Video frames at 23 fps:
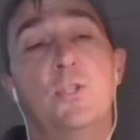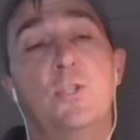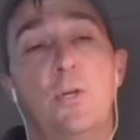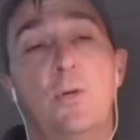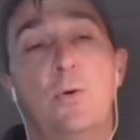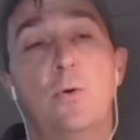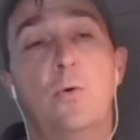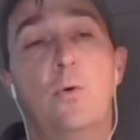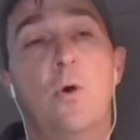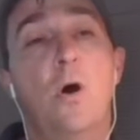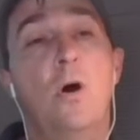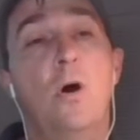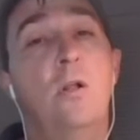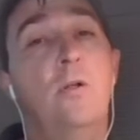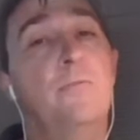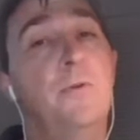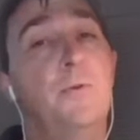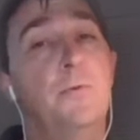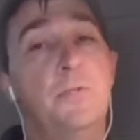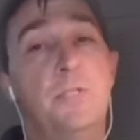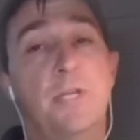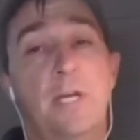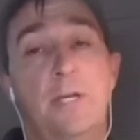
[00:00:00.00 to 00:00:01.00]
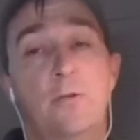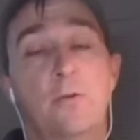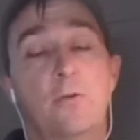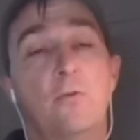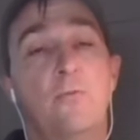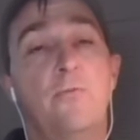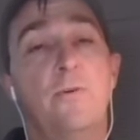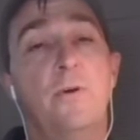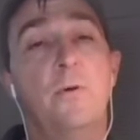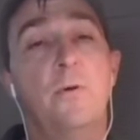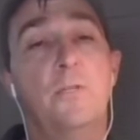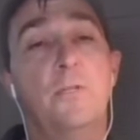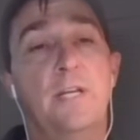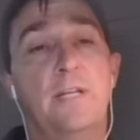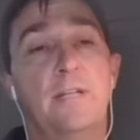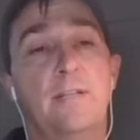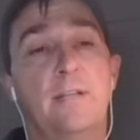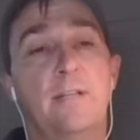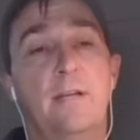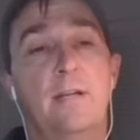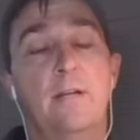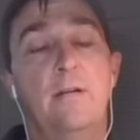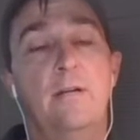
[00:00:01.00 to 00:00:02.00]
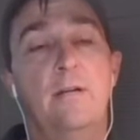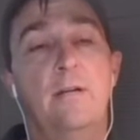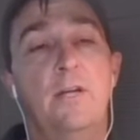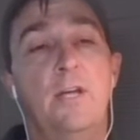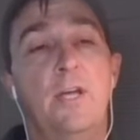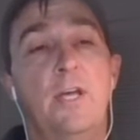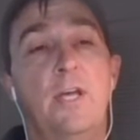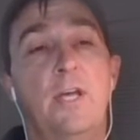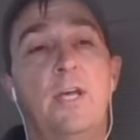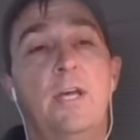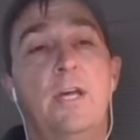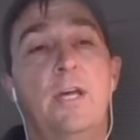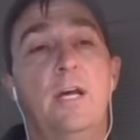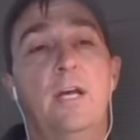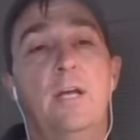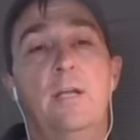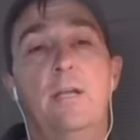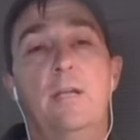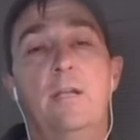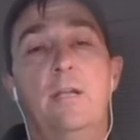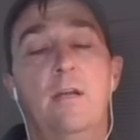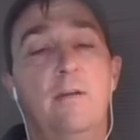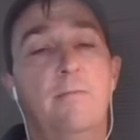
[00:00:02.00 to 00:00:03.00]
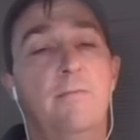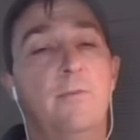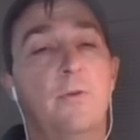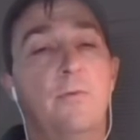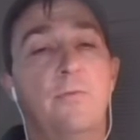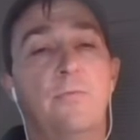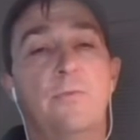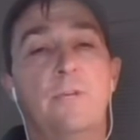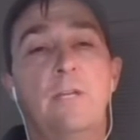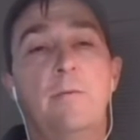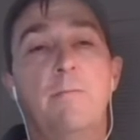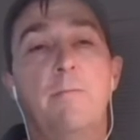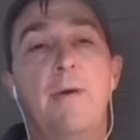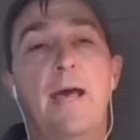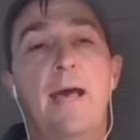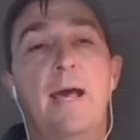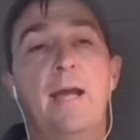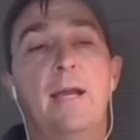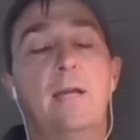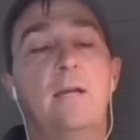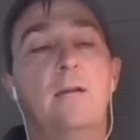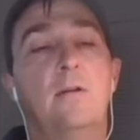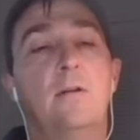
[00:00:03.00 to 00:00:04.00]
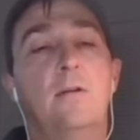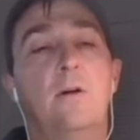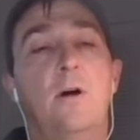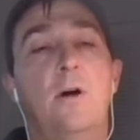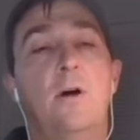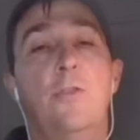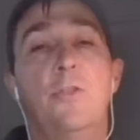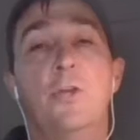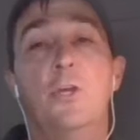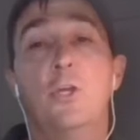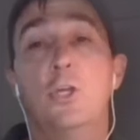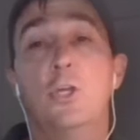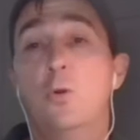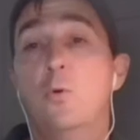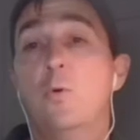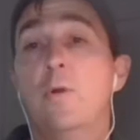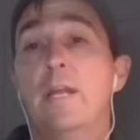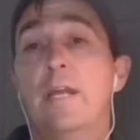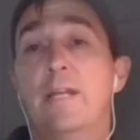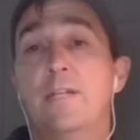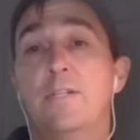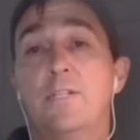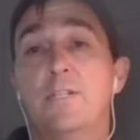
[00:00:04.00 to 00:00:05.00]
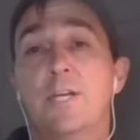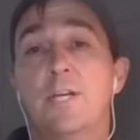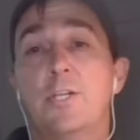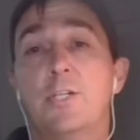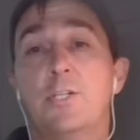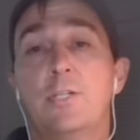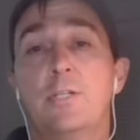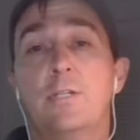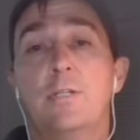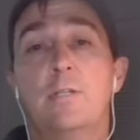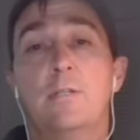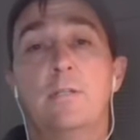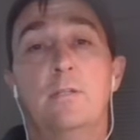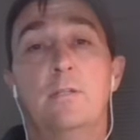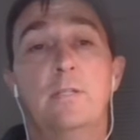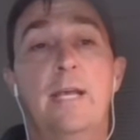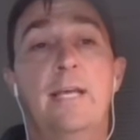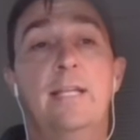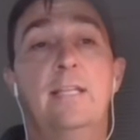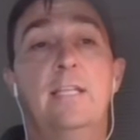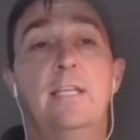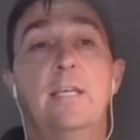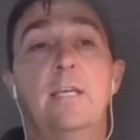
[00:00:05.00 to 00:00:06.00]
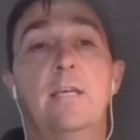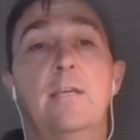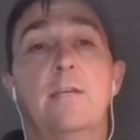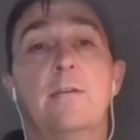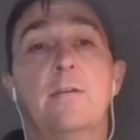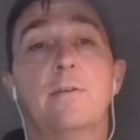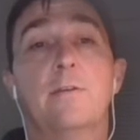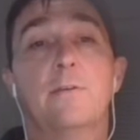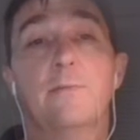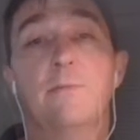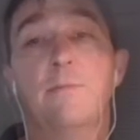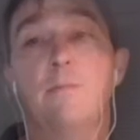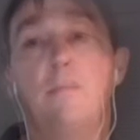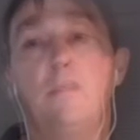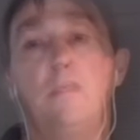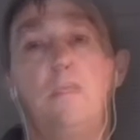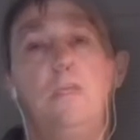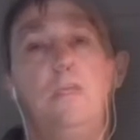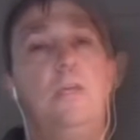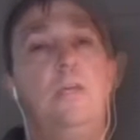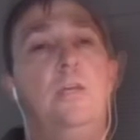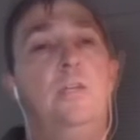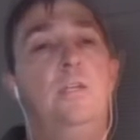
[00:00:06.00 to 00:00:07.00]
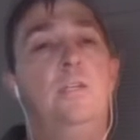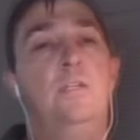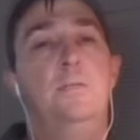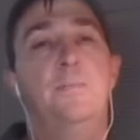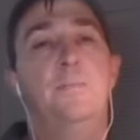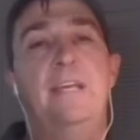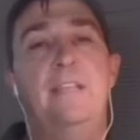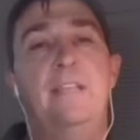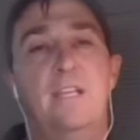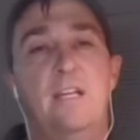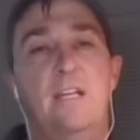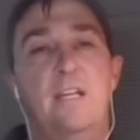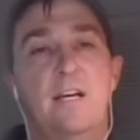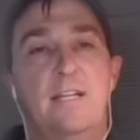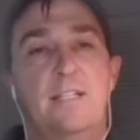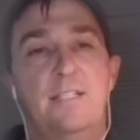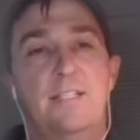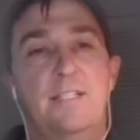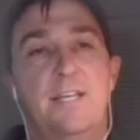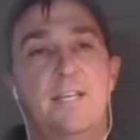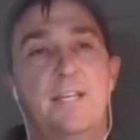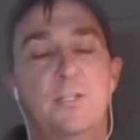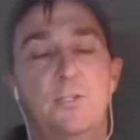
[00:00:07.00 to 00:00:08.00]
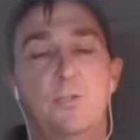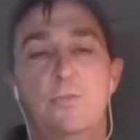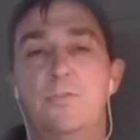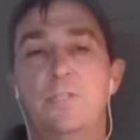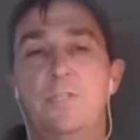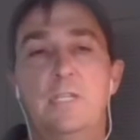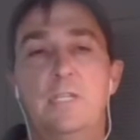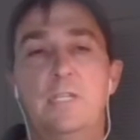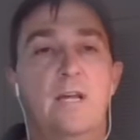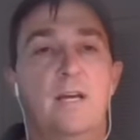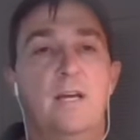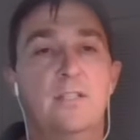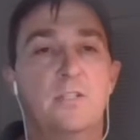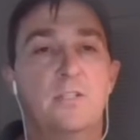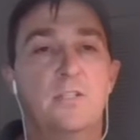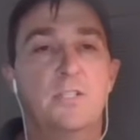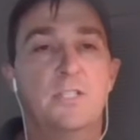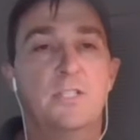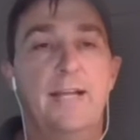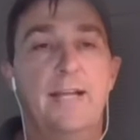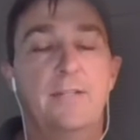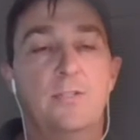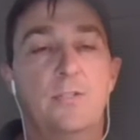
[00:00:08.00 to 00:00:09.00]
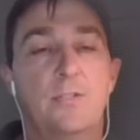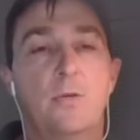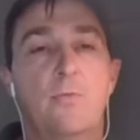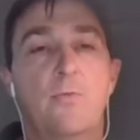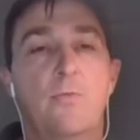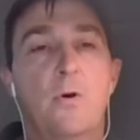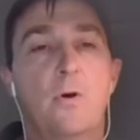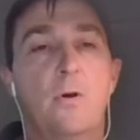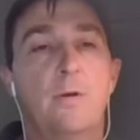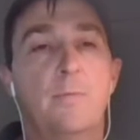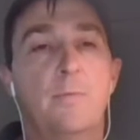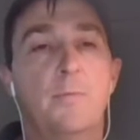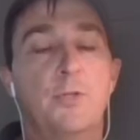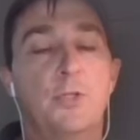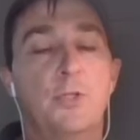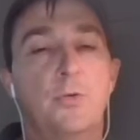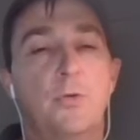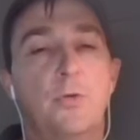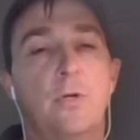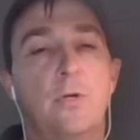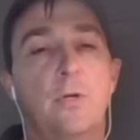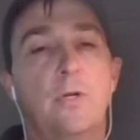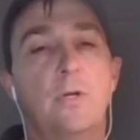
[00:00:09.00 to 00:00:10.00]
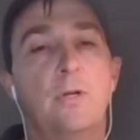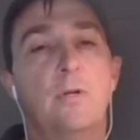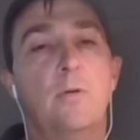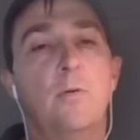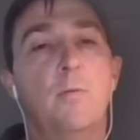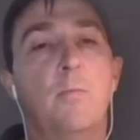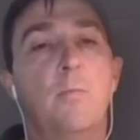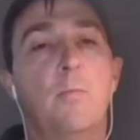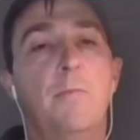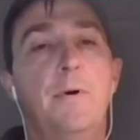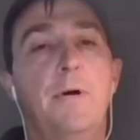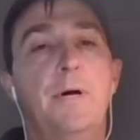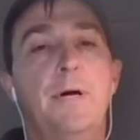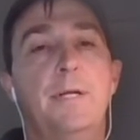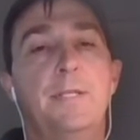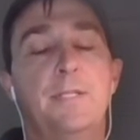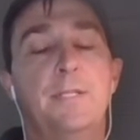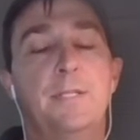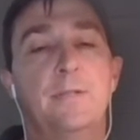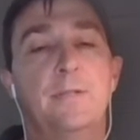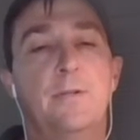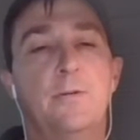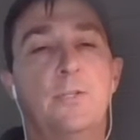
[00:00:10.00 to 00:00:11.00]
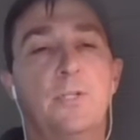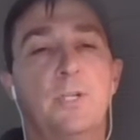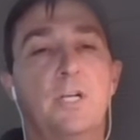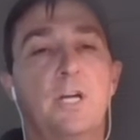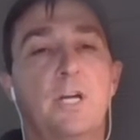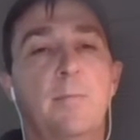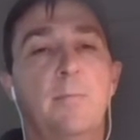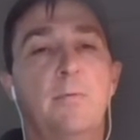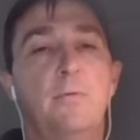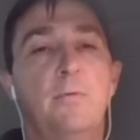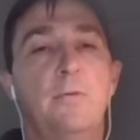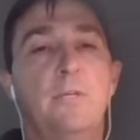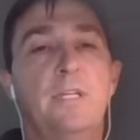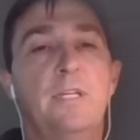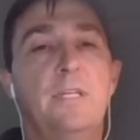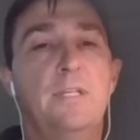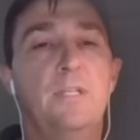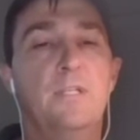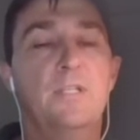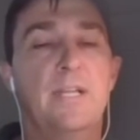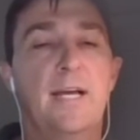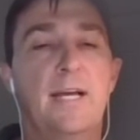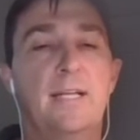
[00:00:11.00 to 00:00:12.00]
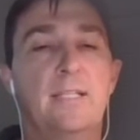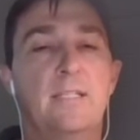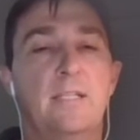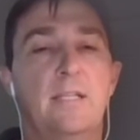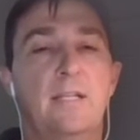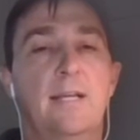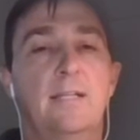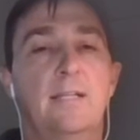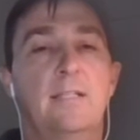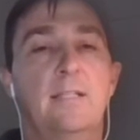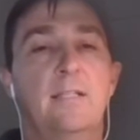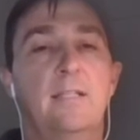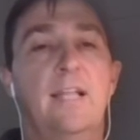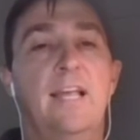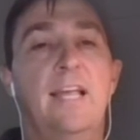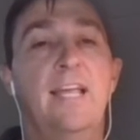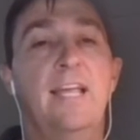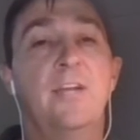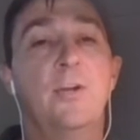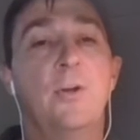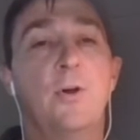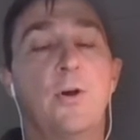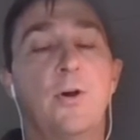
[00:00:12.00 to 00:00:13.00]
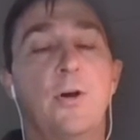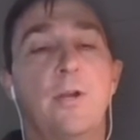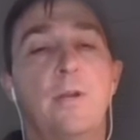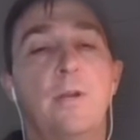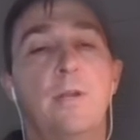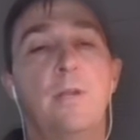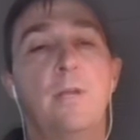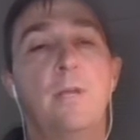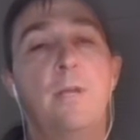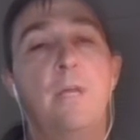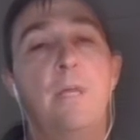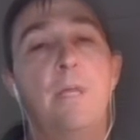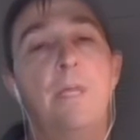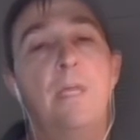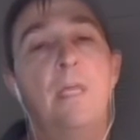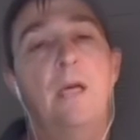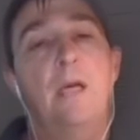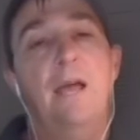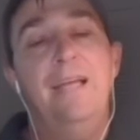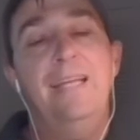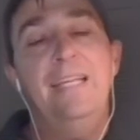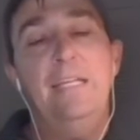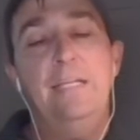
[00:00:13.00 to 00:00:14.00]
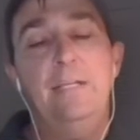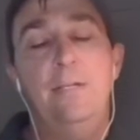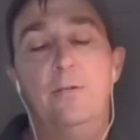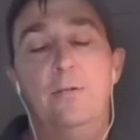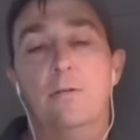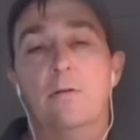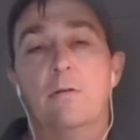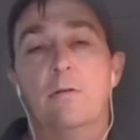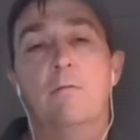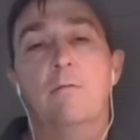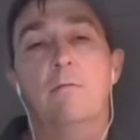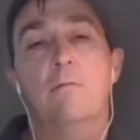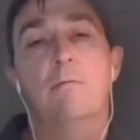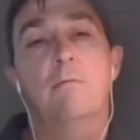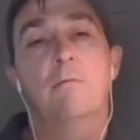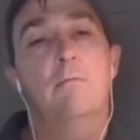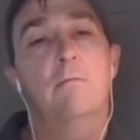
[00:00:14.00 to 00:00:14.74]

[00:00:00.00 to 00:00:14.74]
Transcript: So all of your technical folks out there, I'd love your feedback on the Q&A section at the end. To paint the context, you've seen lots of stats so far, I'm sure, but there's a couple key stats I'd like to land on. I hear